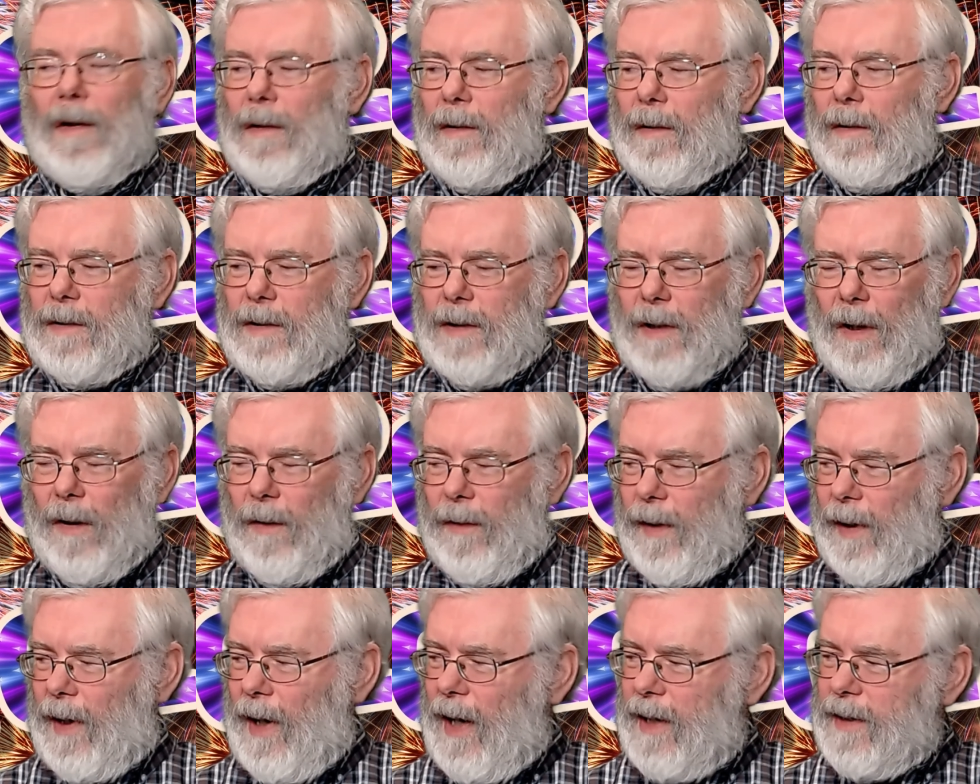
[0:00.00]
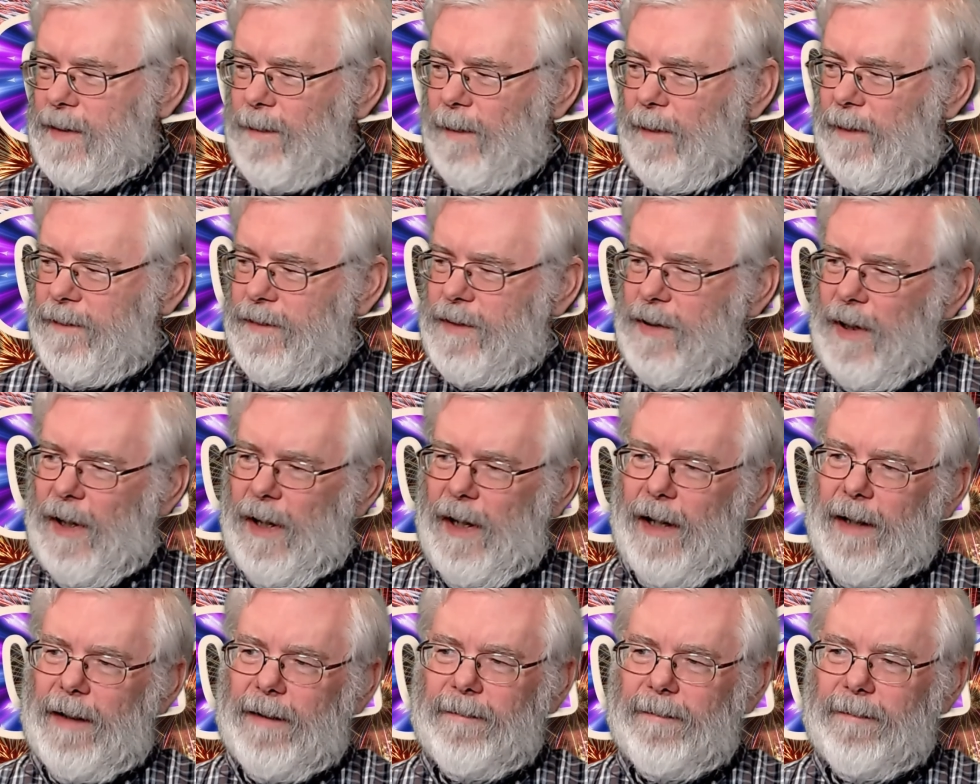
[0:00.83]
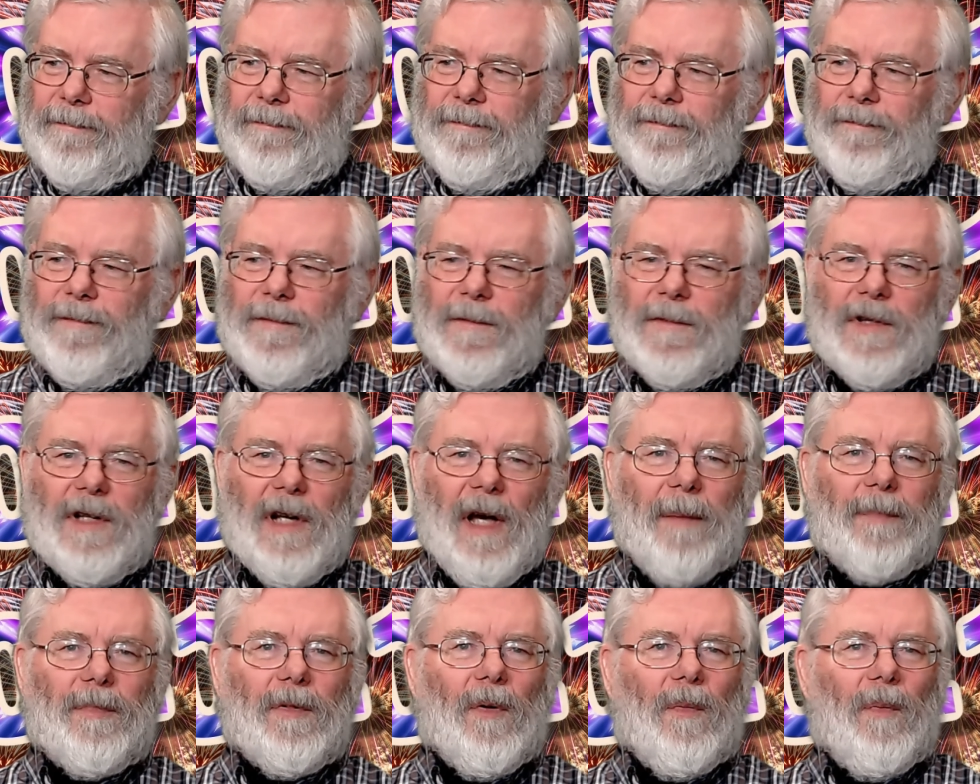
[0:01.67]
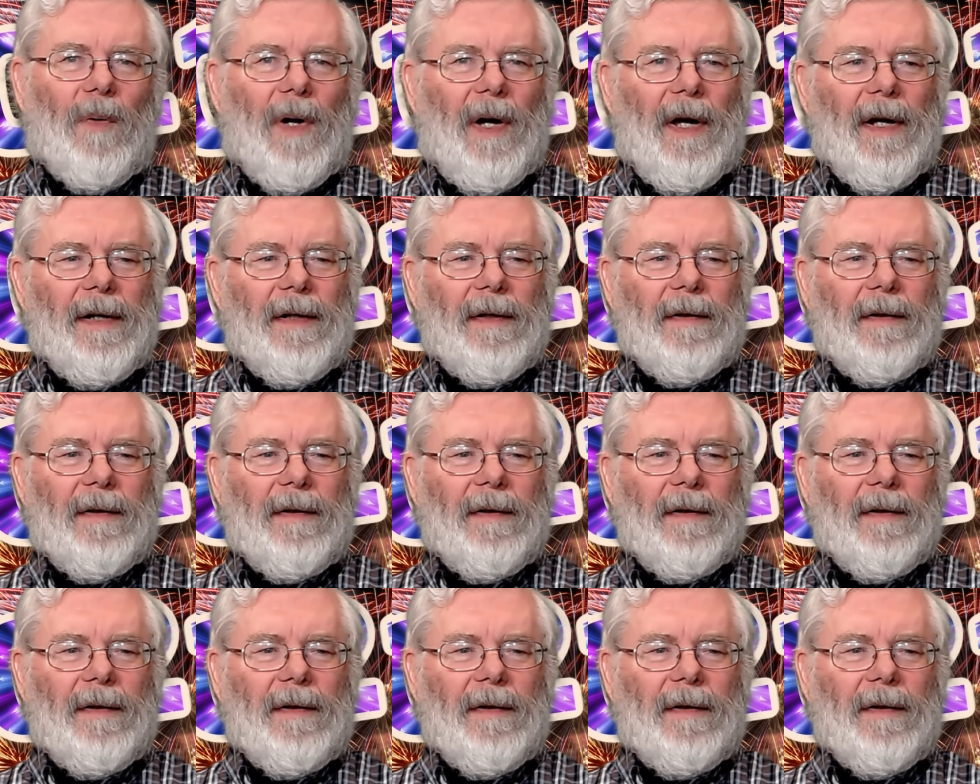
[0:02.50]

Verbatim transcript: So, the Gospel of John, chapter 1.